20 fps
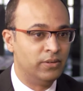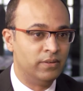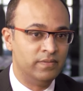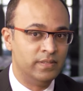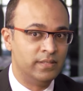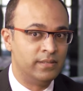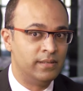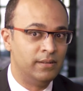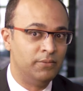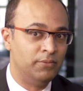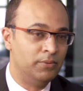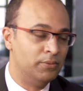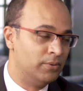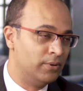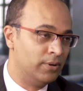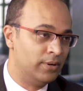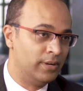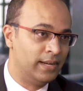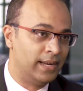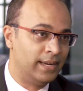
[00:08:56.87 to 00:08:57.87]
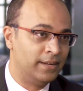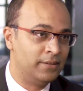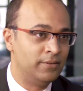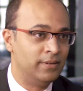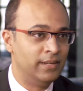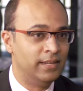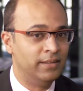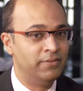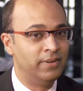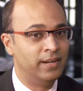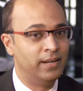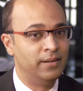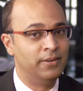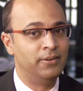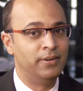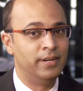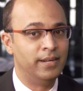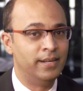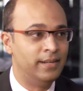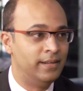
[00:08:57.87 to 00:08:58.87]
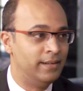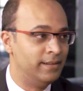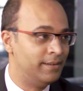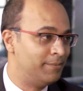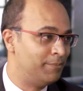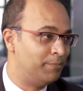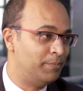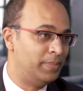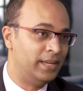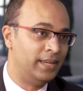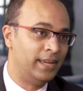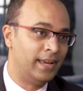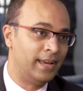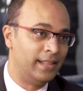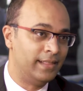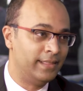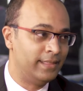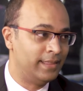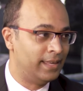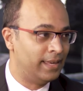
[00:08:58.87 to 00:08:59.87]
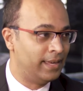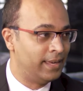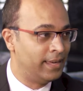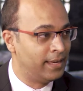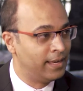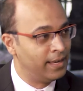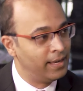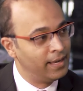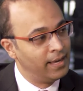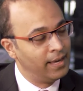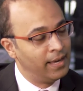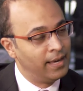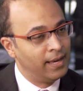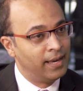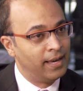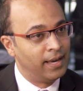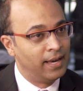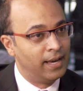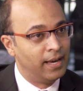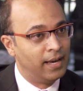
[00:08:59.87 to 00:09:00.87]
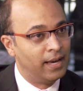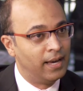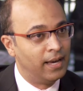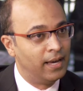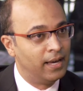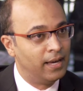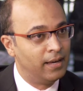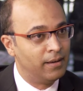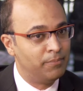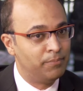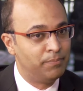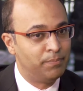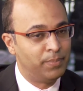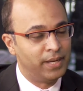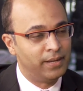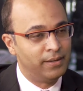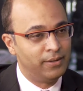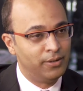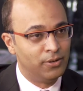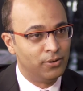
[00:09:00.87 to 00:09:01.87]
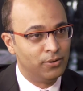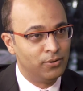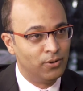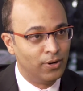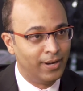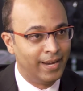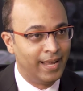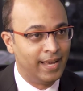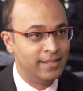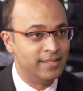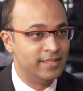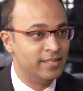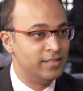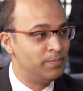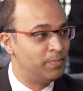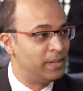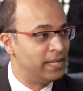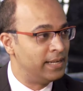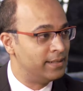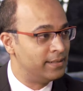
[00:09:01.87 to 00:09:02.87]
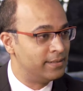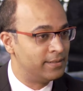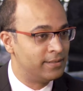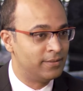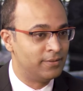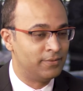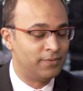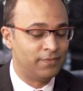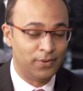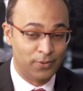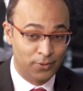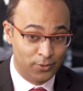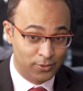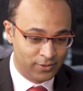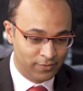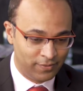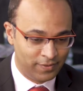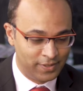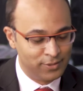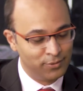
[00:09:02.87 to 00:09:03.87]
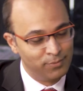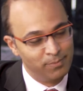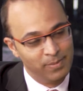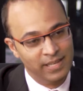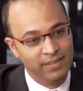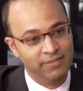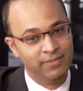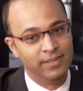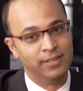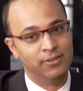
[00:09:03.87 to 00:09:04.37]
Obviously, we would all like to live 100, be healthy, but God has His plans for those of us who believe in